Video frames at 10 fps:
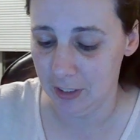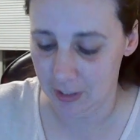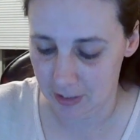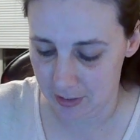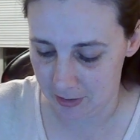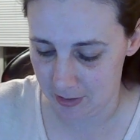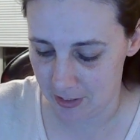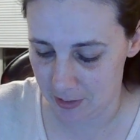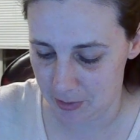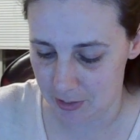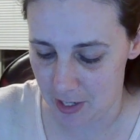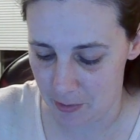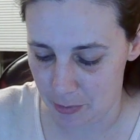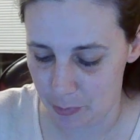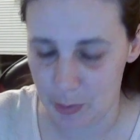I
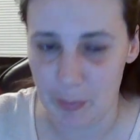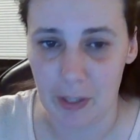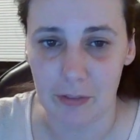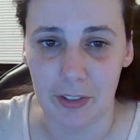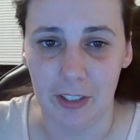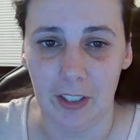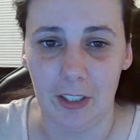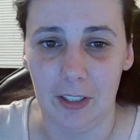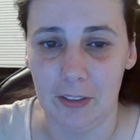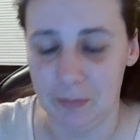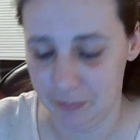would respectfully eat it.